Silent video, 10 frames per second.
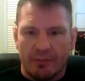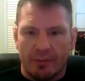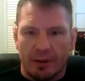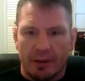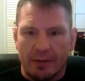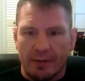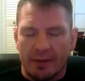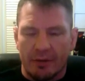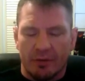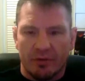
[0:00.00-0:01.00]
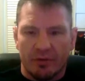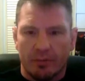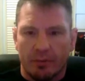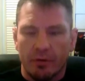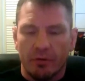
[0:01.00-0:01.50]
but I think he was
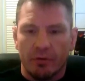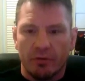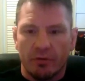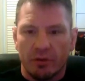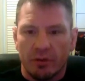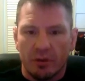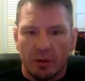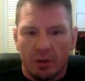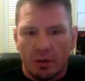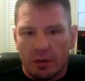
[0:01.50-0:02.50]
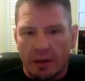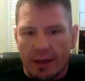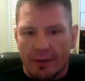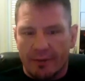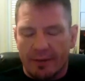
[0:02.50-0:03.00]
composed. If you
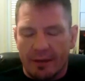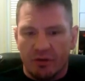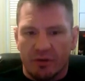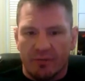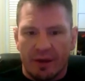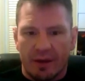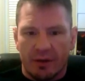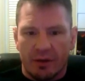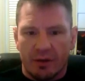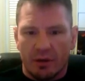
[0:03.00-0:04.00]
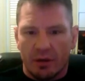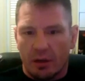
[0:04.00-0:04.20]
add in the injury factor,